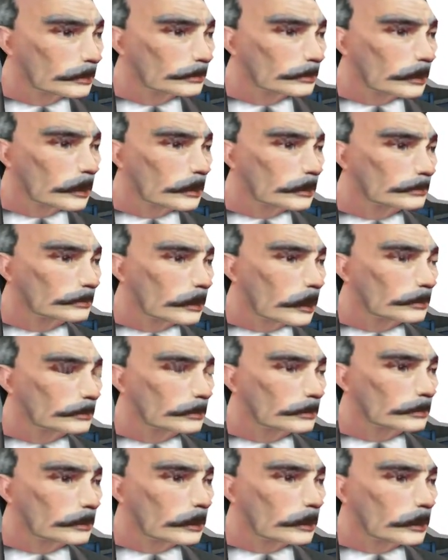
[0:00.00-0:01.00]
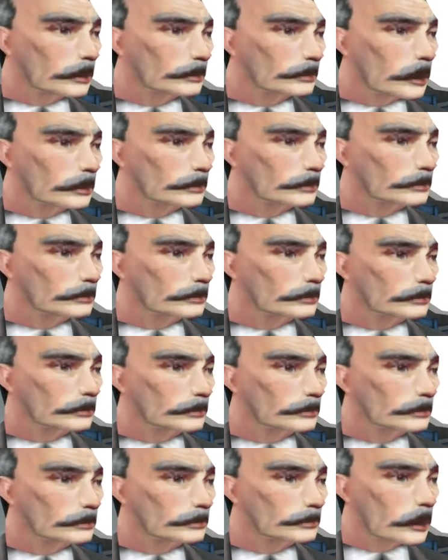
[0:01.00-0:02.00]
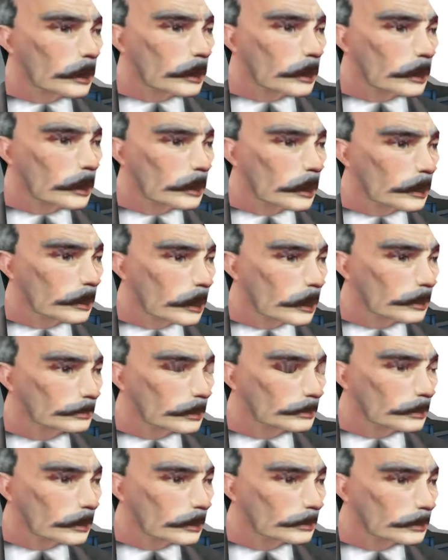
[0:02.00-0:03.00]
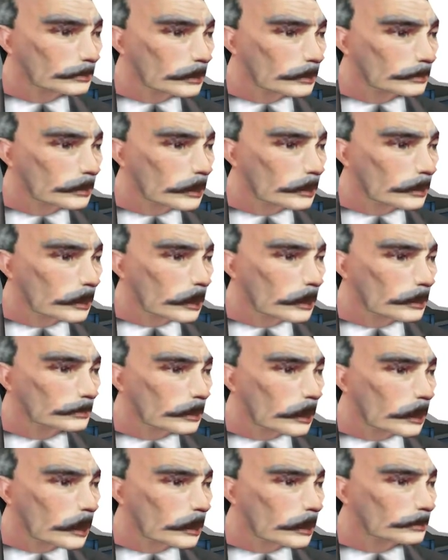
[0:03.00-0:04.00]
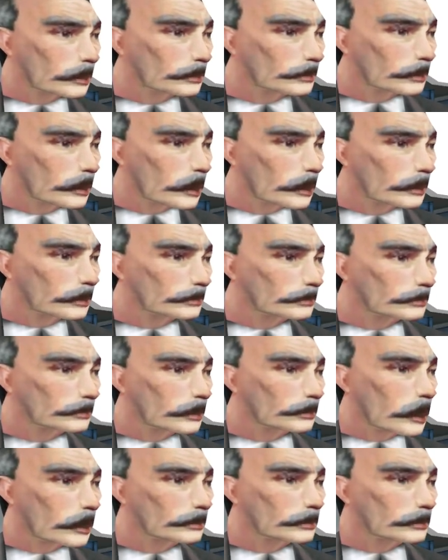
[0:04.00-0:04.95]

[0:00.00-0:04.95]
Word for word: What will it take to convince you? How many more catastrophes must we suffer through?